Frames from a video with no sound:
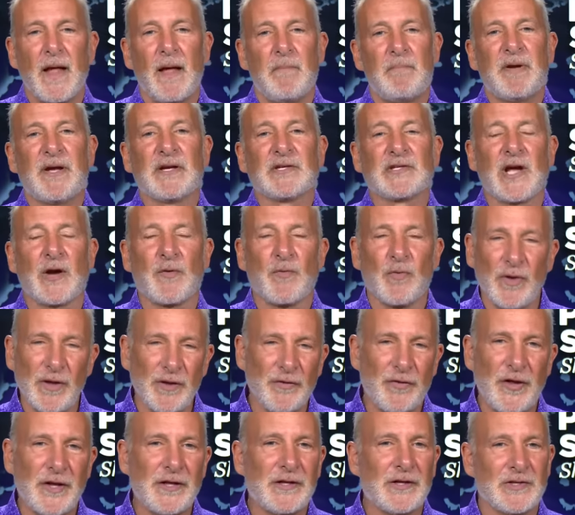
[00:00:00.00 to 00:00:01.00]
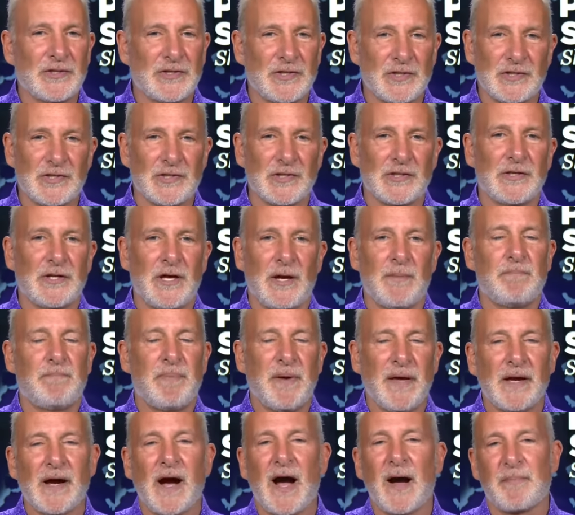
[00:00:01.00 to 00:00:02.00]
because I really think this is a, a
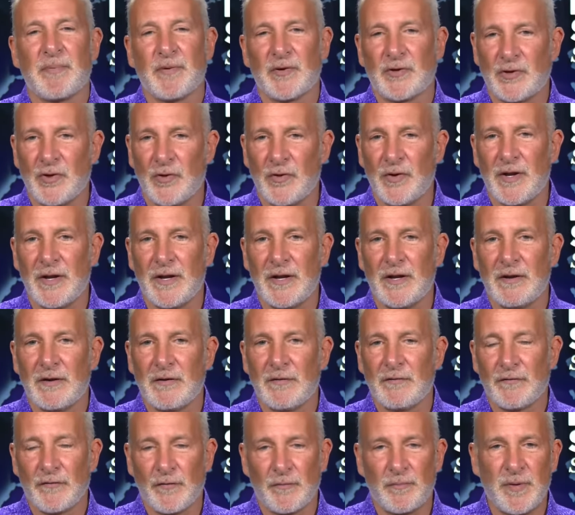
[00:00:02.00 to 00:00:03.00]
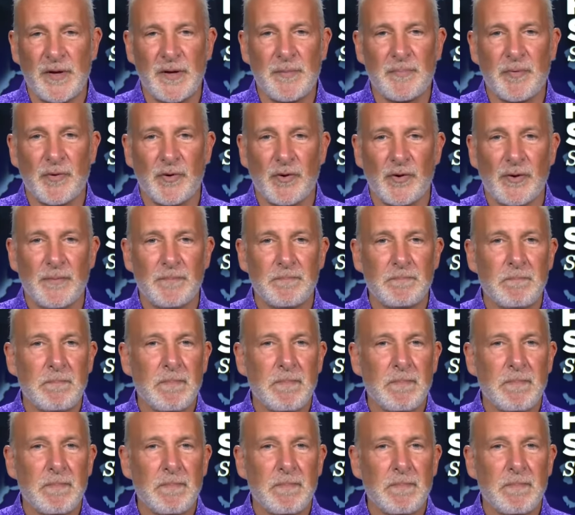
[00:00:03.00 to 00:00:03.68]
big opportunity for people.